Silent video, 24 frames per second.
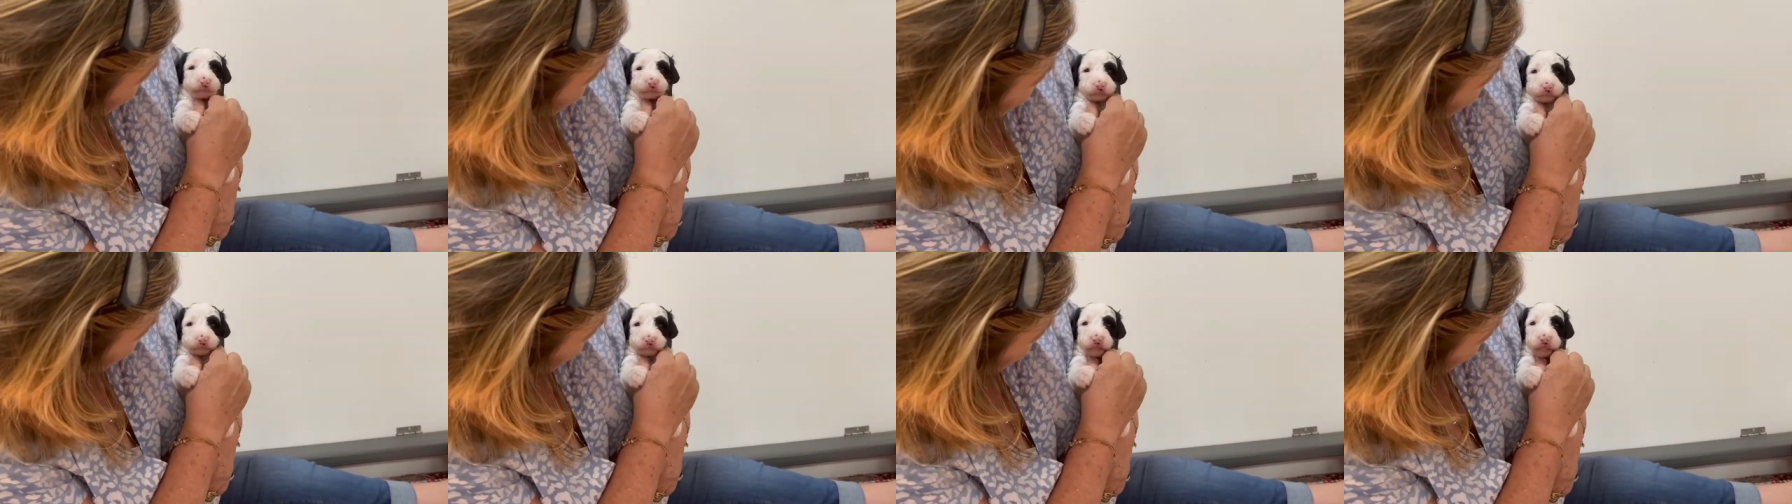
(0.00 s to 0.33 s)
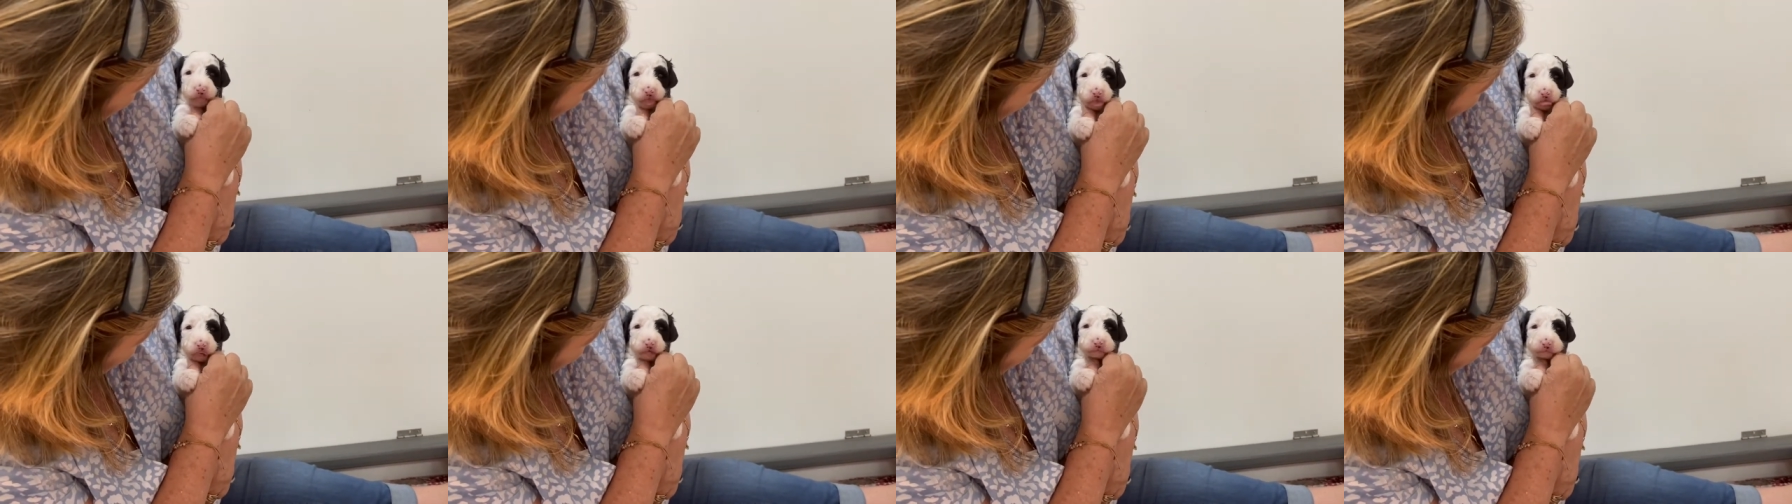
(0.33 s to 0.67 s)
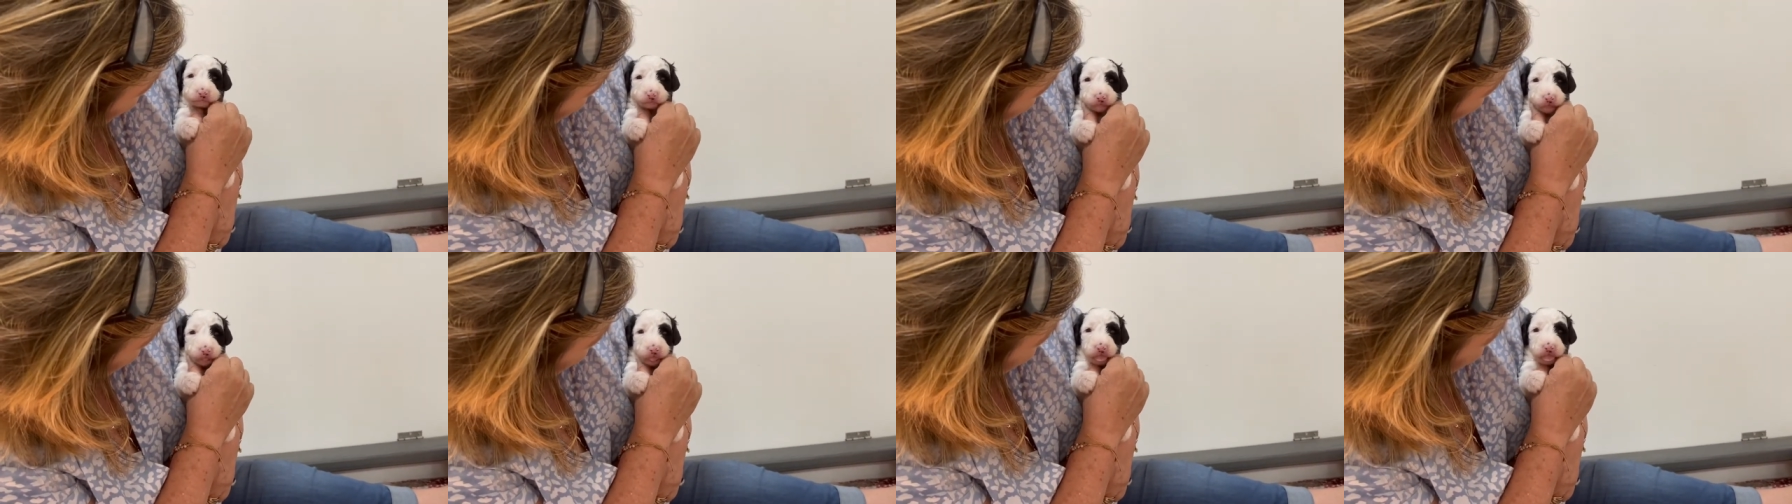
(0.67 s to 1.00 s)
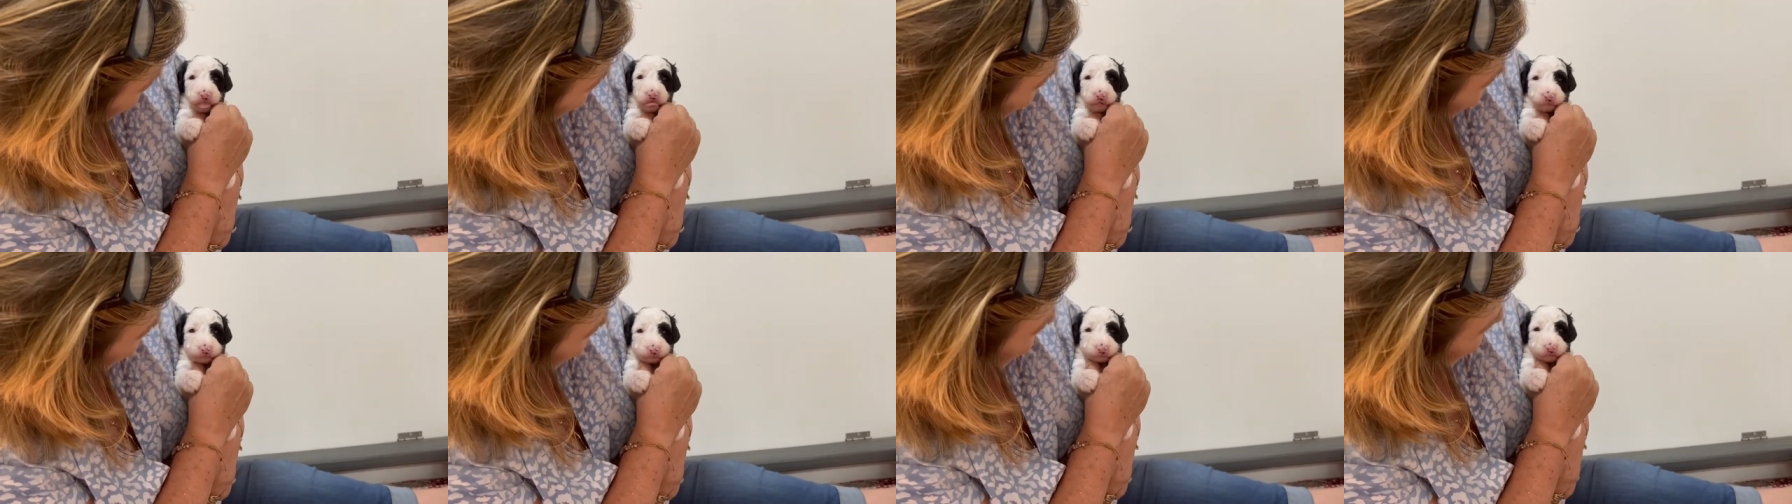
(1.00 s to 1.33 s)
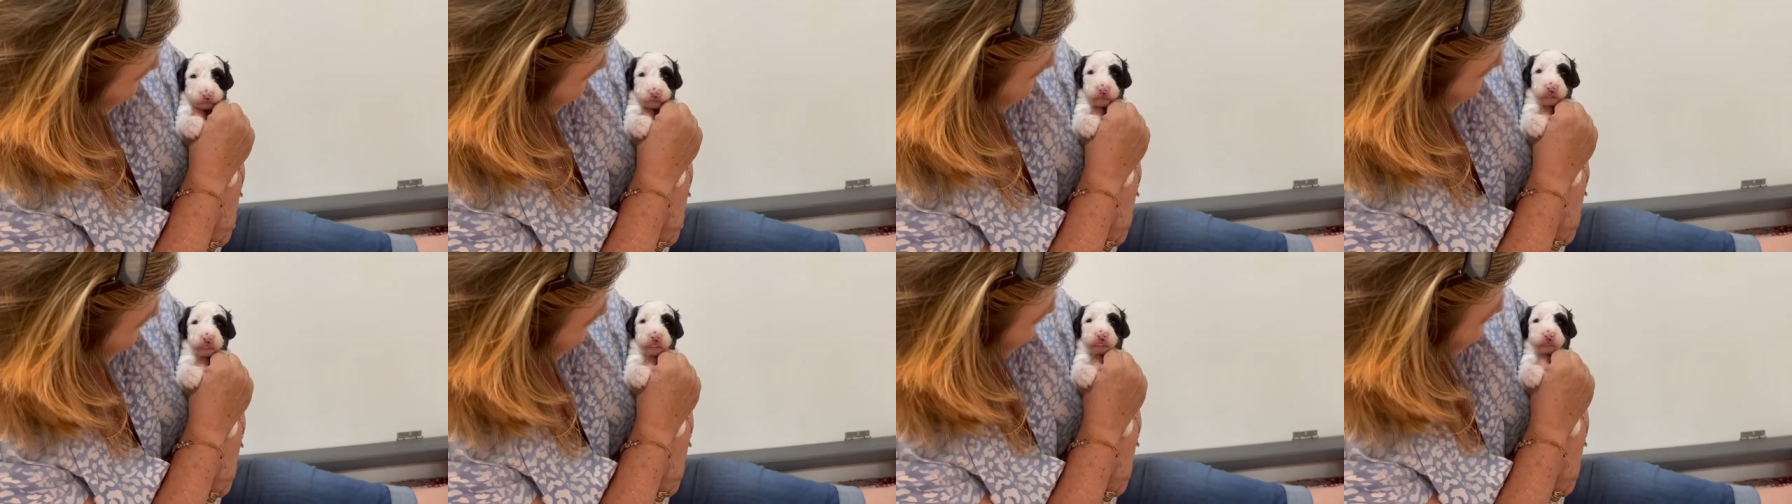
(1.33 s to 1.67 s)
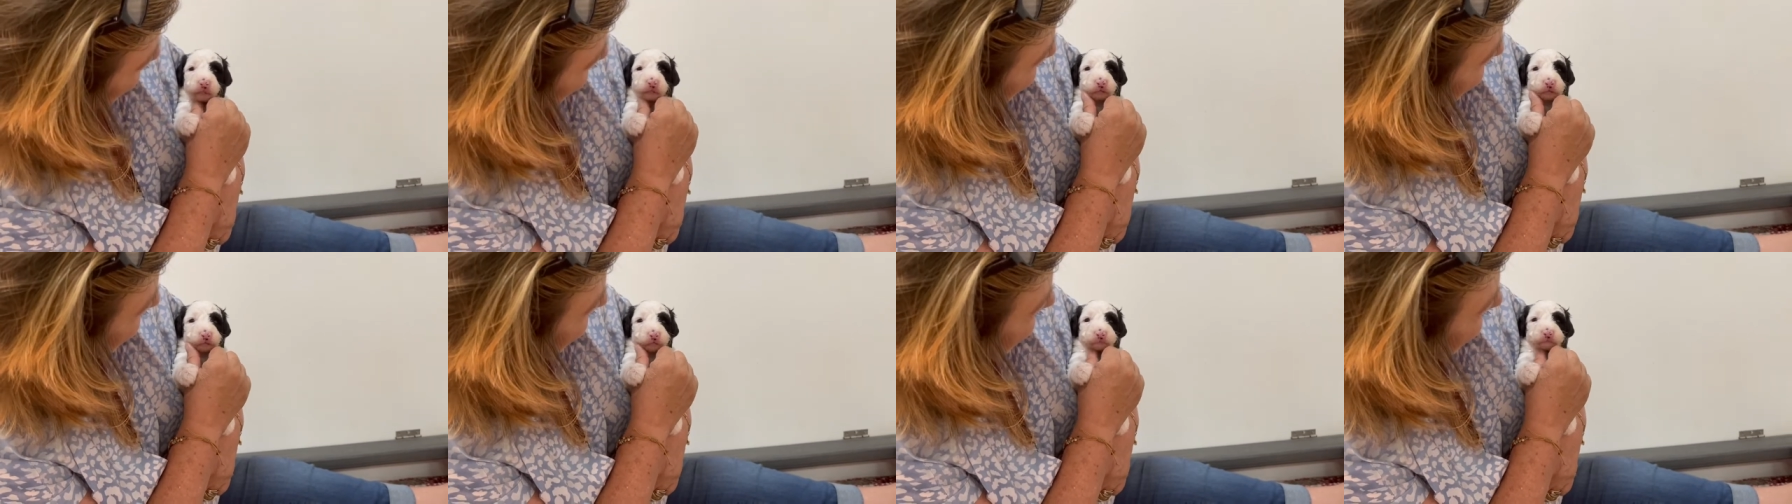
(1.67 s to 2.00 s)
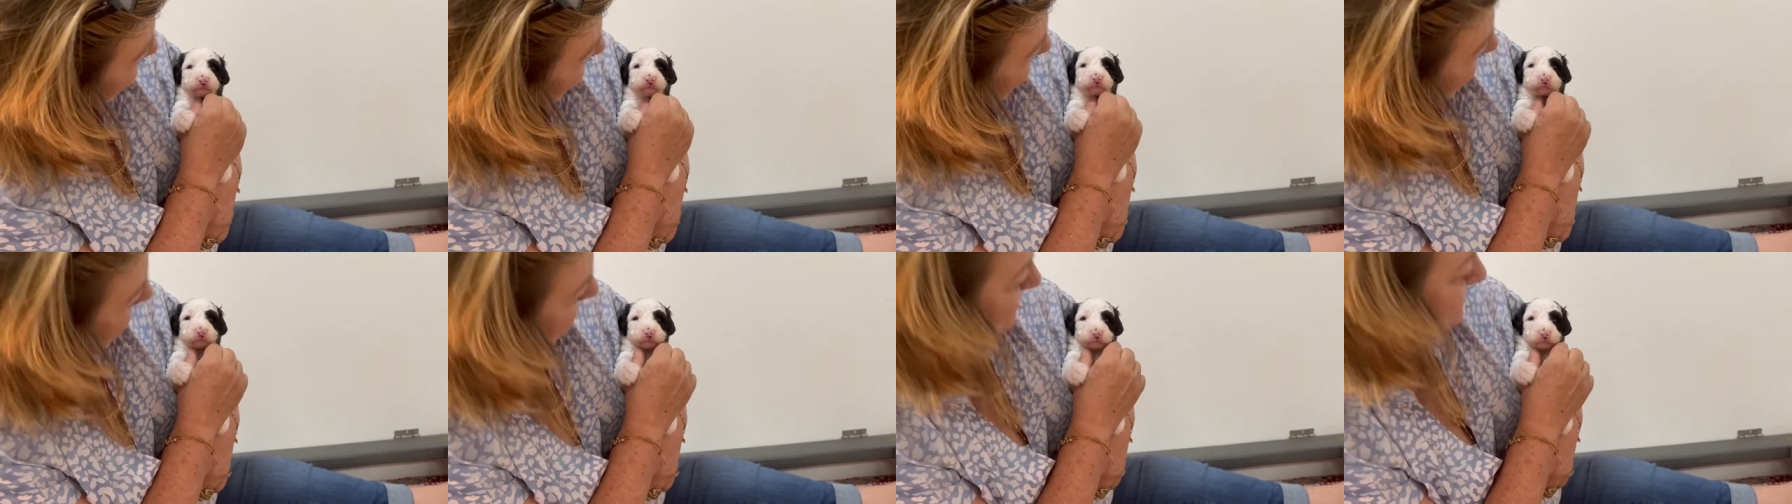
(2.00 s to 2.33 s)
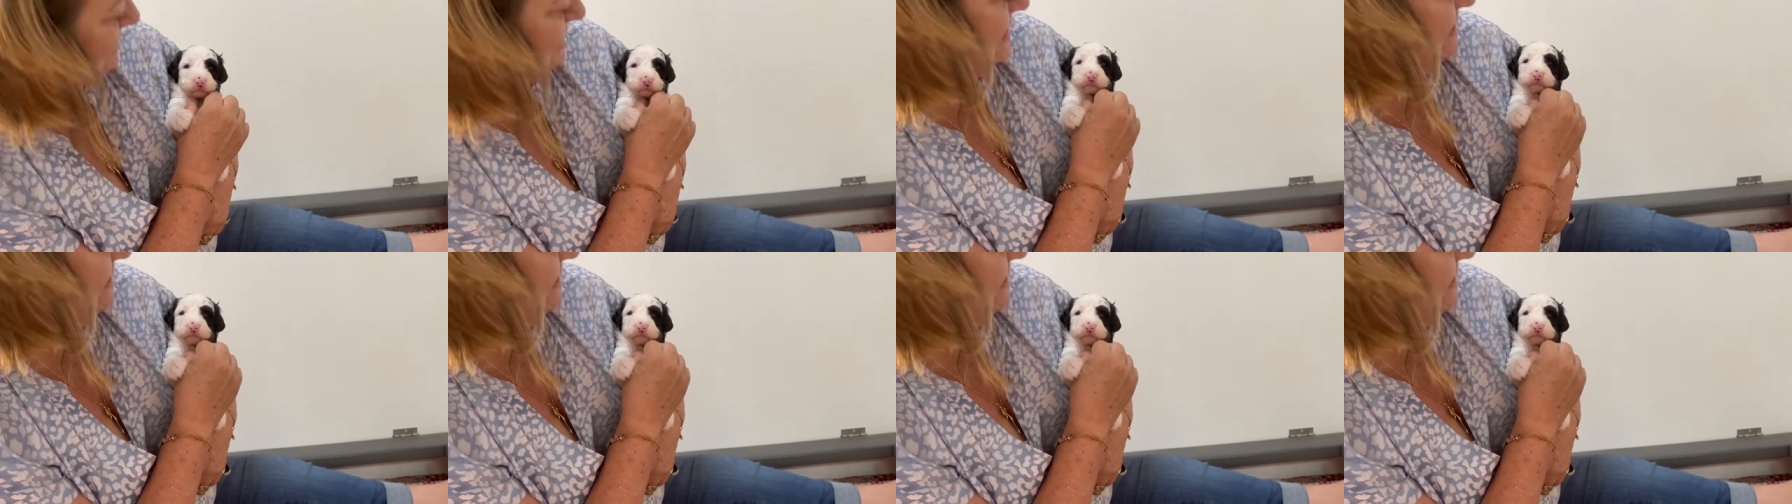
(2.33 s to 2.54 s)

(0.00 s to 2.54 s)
No. You're going to say hi to